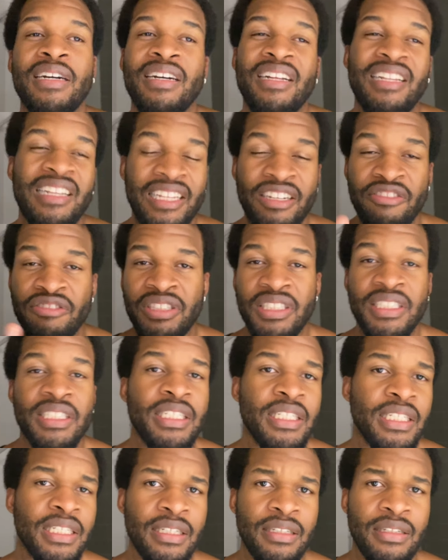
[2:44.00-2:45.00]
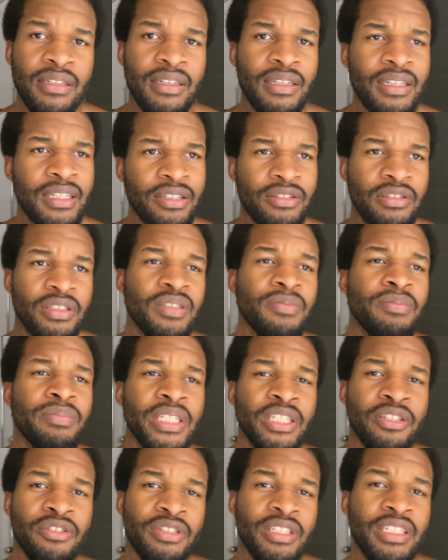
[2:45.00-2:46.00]
clear the skin, clear the
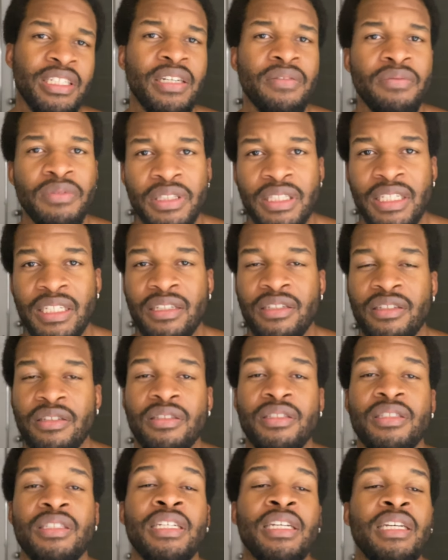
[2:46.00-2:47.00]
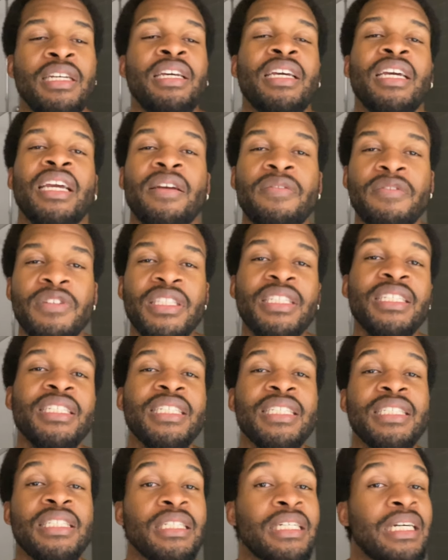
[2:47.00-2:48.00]
beard and everything, because everything
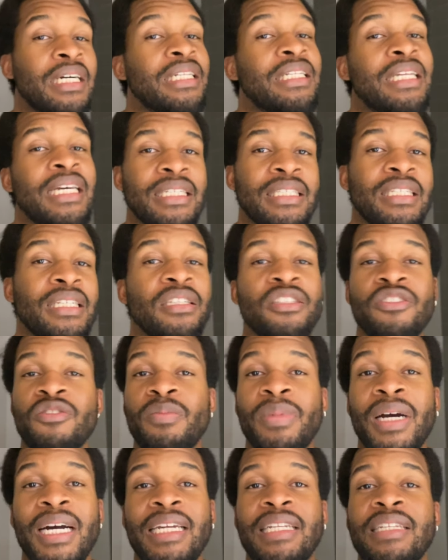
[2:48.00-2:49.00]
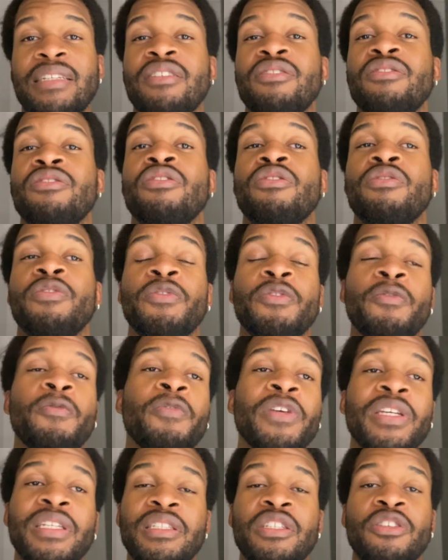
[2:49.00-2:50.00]
is connected in your body. You know, if you
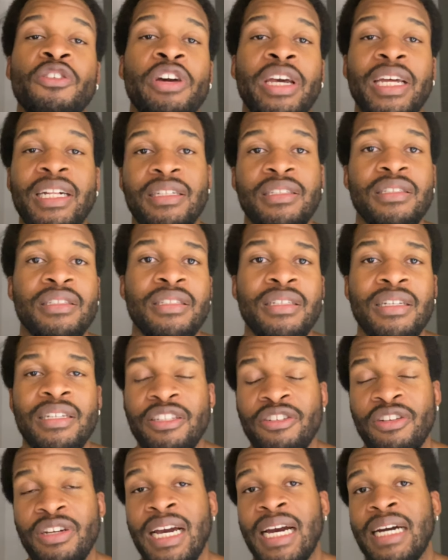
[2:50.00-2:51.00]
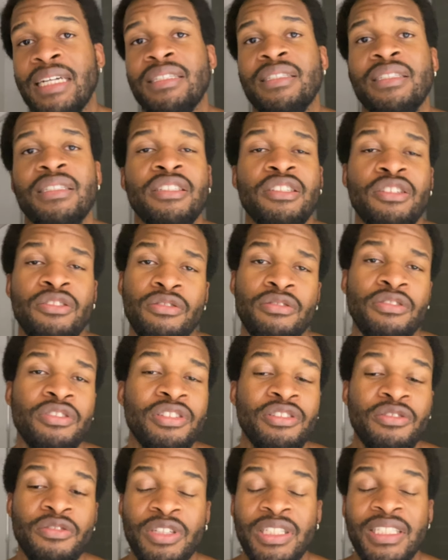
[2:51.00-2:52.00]
fix your health, you got to,
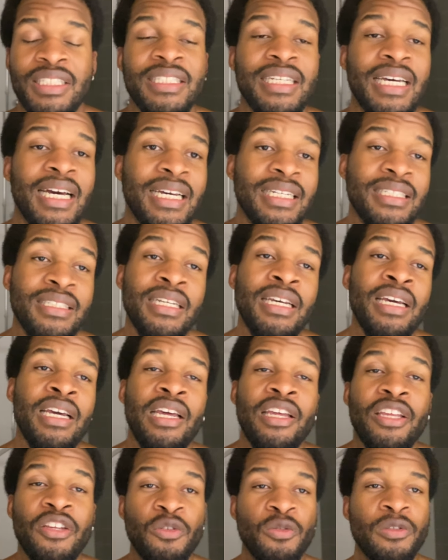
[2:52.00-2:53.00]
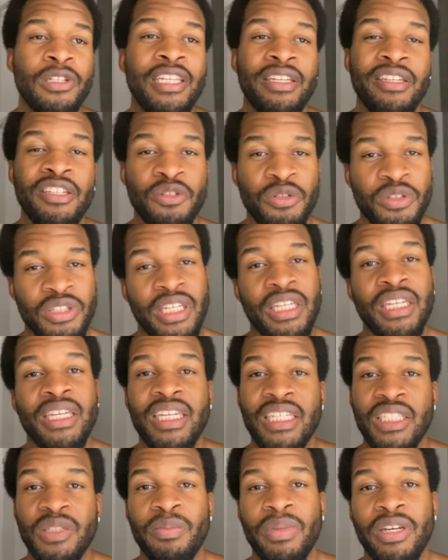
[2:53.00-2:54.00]
insides, usually your skin
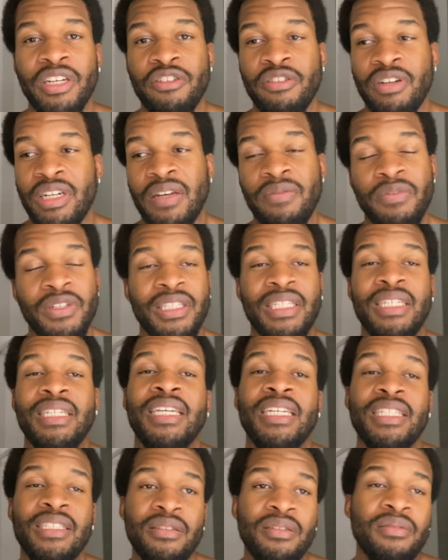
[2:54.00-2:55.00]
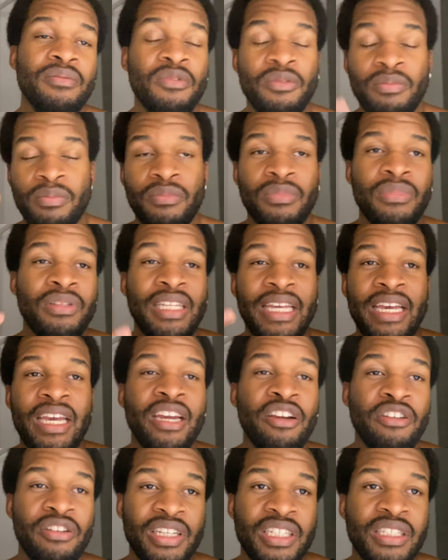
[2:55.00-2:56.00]
gets better and everything gets, the
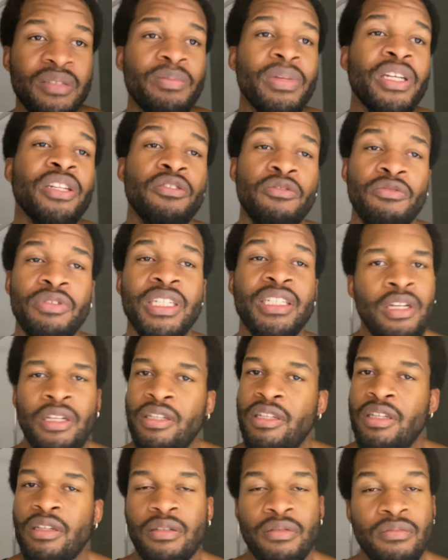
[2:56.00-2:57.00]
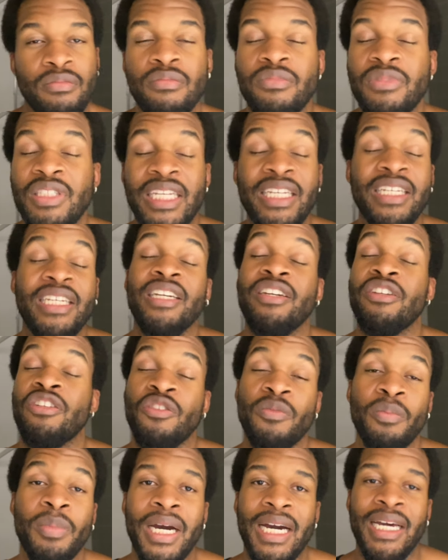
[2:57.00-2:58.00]
hair gets better with it. Take care of
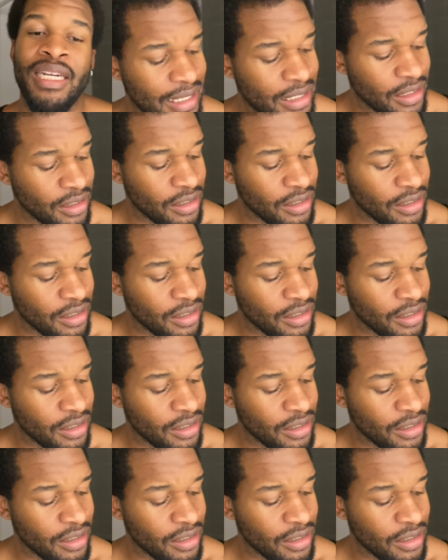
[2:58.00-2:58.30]
your body.